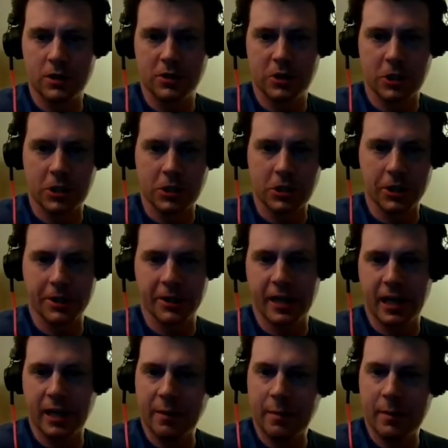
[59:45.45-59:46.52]
I started talking to
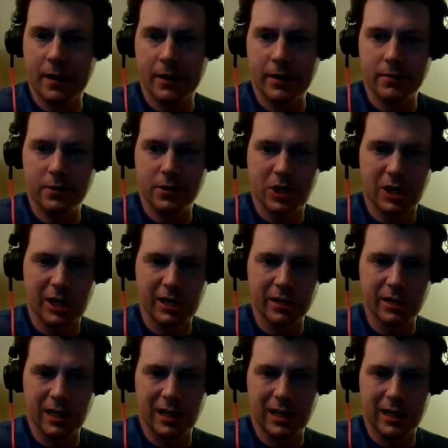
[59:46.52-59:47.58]
him about it, started
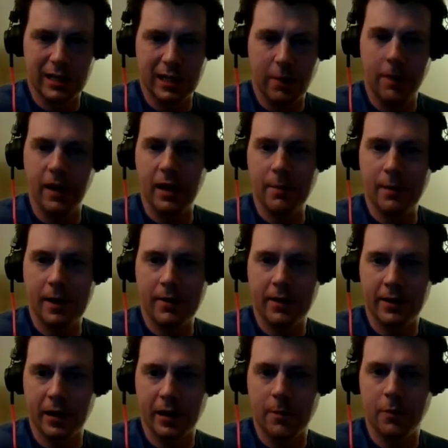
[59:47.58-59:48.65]
helping him out
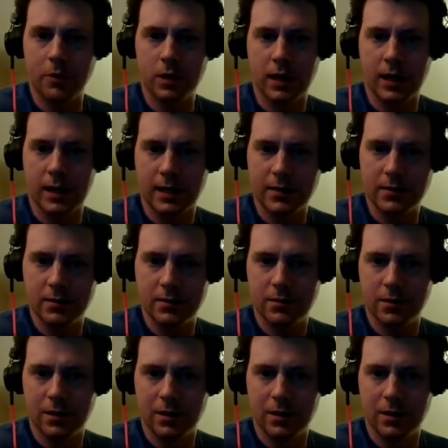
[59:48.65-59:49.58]
at a couple cons.